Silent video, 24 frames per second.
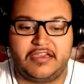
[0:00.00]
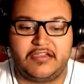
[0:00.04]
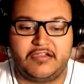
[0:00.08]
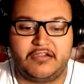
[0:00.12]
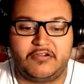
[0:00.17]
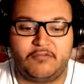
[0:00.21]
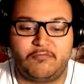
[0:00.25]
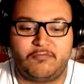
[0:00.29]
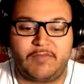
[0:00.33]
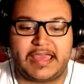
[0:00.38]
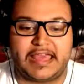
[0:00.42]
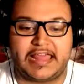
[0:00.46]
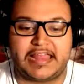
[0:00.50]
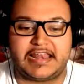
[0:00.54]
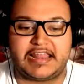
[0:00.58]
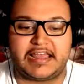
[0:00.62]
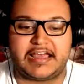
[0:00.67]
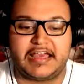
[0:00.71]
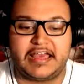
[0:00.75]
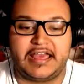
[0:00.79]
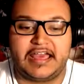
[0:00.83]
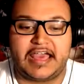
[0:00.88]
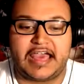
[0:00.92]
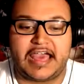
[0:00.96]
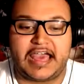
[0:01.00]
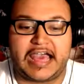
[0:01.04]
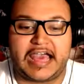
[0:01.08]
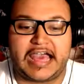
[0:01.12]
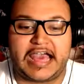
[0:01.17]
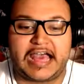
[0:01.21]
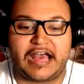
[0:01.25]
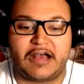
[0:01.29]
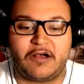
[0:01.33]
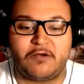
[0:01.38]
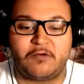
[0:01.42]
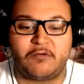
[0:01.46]
Well,
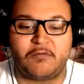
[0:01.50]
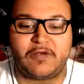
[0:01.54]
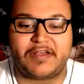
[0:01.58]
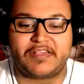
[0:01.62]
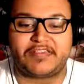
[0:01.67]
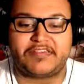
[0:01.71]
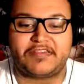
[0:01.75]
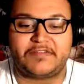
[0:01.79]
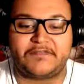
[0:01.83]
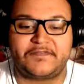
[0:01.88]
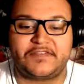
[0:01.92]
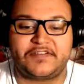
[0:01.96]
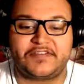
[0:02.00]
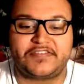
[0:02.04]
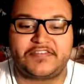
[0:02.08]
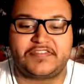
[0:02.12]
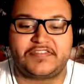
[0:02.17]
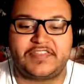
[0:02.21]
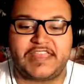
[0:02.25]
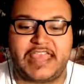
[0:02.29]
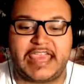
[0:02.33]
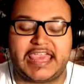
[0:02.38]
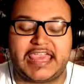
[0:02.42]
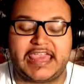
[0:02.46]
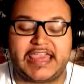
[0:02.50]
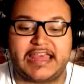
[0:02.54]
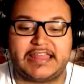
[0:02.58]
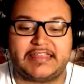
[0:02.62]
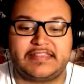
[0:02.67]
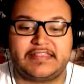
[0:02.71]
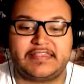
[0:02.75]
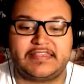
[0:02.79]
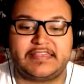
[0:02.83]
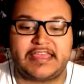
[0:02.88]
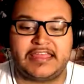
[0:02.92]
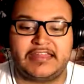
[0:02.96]
how was your first day at
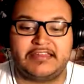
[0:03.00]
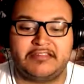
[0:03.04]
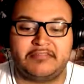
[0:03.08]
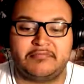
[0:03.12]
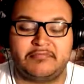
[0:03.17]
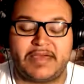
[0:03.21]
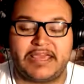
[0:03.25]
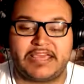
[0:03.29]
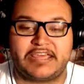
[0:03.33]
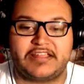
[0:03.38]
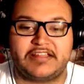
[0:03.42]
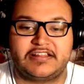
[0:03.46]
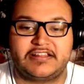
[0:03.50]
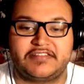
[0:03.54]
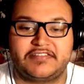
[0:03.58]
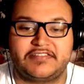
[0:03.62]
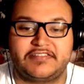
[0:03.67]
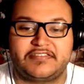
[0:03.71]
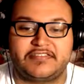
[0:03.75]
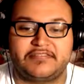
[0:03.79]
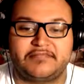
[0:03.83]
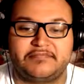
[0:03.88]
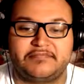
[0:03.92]
St. Michael's?